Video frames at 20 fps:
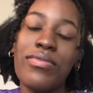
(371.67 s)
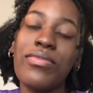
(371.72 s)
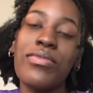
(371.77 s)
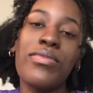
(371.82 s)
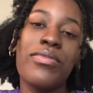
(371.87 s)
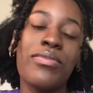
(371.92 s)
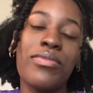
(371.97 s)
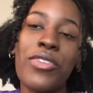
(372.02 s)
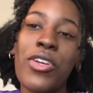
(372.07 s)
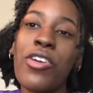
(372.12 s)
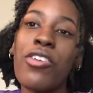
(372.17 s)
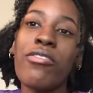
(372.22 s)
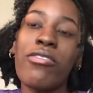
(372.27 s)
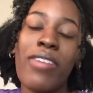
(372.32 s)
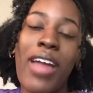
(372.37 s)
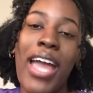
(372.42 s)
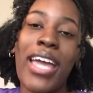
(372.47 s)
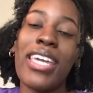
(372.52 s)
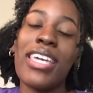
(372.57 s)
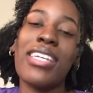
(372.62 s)

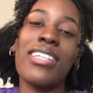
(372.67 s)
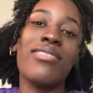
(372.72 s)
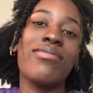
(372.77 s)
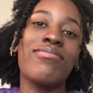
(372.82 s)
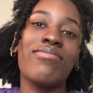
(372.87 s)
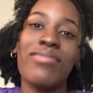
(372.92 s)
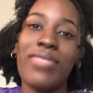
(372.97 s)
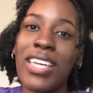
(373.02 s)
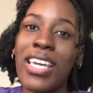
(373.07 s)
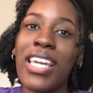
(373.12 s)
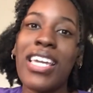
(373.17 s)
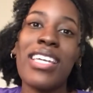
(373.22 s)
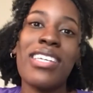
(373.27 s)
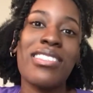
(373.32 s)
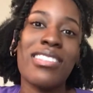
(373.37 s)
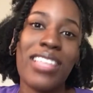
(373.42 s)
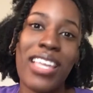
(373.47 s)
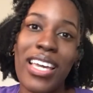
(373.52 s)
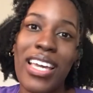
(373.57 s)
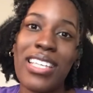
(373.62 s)
nerve-wracking things.
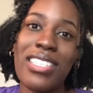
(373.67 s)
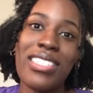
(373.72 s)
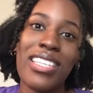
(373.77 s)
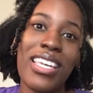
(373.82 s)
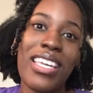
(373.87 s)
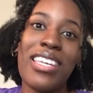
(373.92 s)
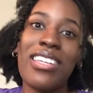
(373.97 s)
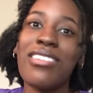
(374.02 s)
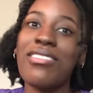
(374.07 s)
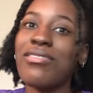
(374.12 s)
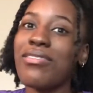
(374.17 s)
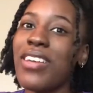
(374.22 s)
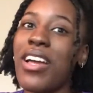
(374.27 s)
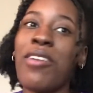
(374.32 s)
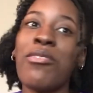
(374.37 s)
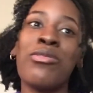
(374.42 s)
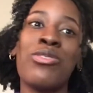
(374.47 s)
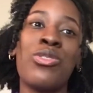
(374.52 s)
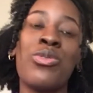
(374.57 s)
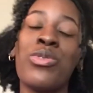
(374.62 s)
Like I said, I
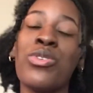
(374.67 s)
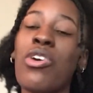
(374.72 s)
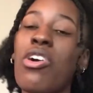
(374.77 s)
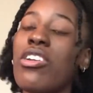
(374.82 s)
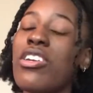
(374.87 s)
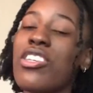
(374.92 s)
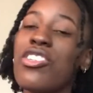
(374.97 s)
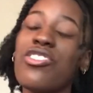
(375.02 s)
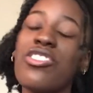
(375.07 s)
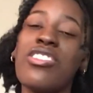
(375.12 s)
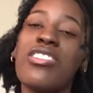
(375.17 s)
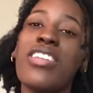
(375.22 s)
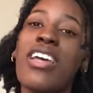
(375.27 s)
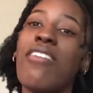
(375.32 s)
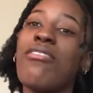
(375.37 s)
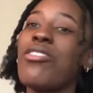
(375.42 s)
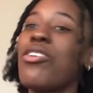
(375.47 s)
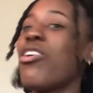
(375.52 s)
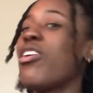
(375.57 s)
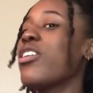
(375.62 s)
was doing auditions
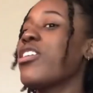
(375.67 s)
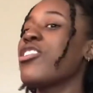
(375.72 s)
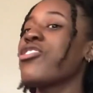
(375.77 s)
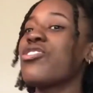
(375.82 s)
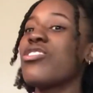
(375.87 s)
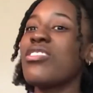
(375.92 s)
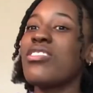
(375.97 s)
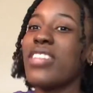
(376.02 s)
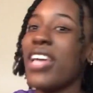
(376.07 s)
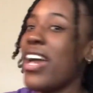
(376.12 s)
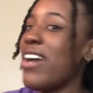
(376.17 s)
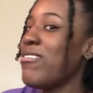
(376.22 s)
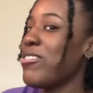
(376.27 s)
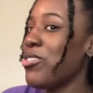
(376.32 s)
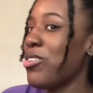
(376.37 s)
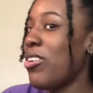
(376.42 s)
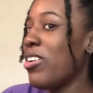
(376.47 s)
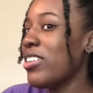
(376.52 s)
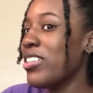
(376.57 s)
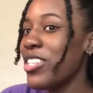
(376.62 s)
after auditions after
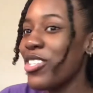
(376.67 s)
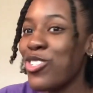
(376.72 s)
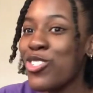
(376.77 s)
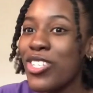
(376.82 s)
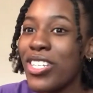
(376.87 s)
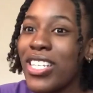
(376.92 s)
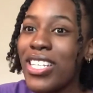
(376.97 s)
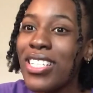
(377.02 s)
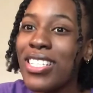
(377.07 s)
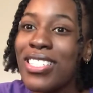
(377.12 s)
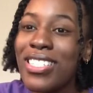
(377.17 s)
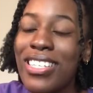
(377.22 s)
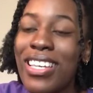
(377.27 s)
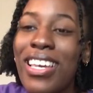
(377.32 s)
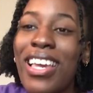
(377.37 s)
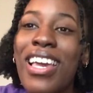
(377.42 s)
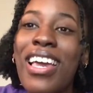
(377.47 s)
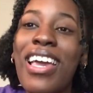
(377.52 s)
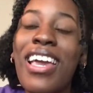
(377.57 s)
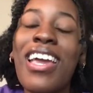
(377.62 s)
auditions.
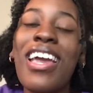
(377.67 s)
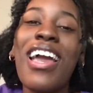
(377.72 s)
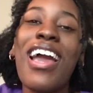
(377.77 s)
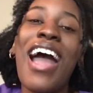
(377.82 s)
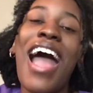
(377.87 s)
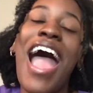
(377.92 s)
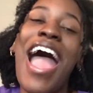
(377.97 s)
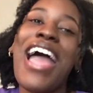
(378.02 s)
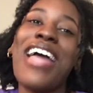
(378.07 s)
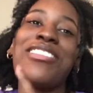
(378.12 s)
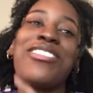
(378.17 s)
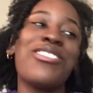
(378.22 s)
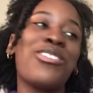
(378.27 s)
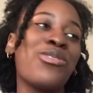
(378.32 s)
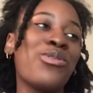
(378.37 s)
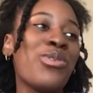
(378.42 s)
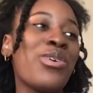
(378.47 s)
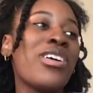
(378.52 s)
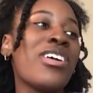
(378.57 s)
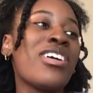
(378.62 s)
I had
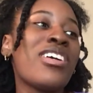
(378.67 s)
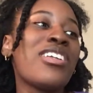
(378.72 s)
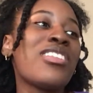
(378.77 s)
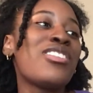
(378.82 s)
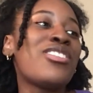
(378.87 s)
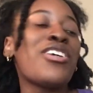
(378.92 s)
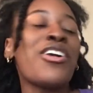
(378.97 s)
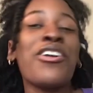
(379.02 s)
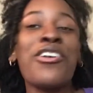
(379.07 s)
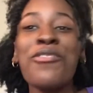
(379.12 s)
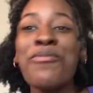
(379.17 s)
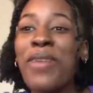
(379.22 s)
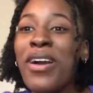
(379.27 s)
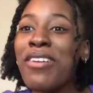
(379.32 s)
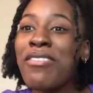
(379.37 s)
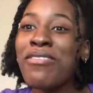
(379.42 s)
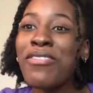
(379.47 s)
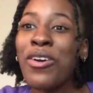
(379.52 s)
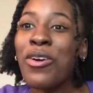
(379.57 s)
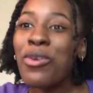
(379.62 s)
to turn my
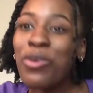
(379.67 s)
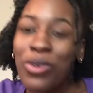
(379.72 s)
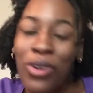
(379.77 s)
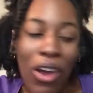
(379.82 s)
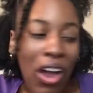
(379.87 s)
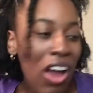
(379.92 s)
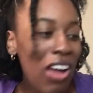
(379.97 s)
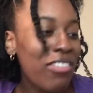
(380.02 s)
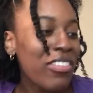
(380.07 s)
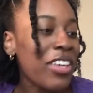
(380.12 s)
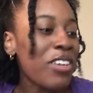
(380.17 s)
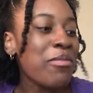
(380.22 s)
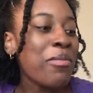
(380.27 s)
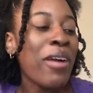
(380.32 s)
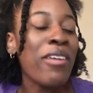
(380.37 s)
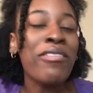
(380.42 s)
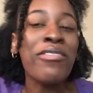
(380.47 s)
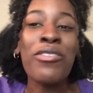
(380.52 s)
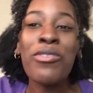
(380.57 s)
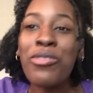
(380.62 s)
phone off, give my
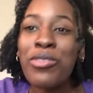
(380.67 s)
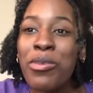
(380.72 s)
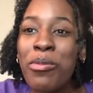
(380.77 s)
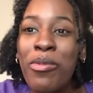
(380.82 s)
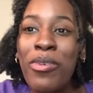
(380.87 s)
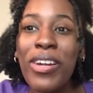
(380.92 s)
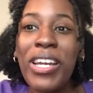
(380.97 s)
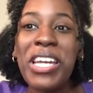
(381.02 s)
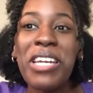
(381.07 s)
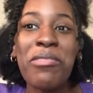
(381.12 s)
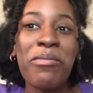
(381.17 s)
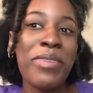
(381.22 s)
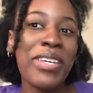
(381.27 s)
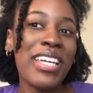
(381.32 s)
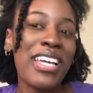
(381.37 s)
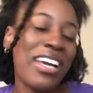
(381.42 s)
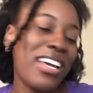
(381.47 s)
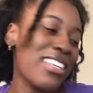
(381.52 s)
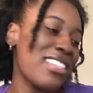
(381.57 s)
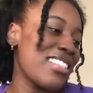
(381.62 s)
phone a break,
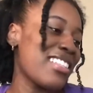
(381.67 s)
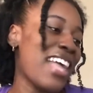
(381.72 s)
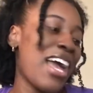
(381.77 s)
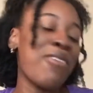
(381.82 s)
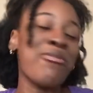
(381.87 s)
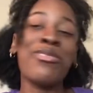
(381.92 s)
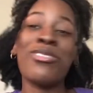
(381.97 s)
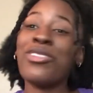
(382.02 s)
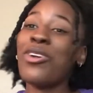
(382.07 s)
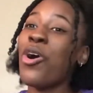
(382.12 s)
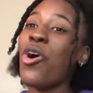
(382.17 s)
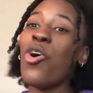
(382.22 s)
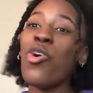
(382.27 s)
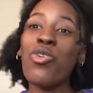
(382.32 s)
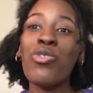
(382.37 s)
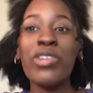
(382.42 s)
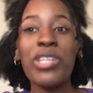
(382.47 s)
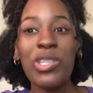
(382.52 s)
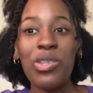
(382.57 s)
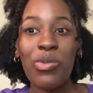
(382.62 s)
because that was the
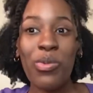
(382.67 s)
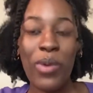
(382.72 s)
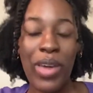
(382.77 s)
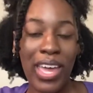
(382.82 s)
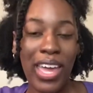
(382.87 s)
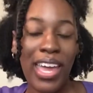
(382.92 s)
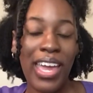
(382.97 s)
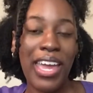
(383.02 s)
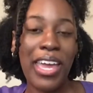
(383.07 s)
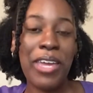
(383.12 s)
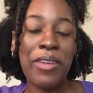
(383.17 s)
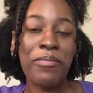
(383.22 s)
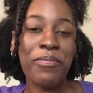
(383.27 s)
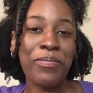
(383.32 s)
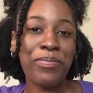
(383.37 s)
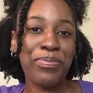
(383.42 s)
only way